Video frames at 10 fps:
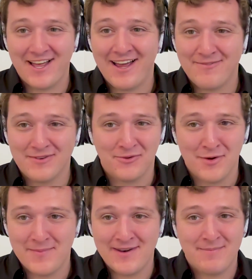I
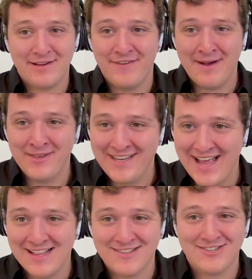grew up in a big family,
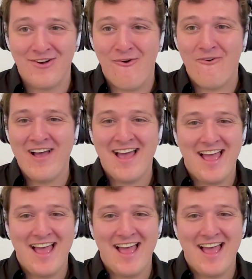and so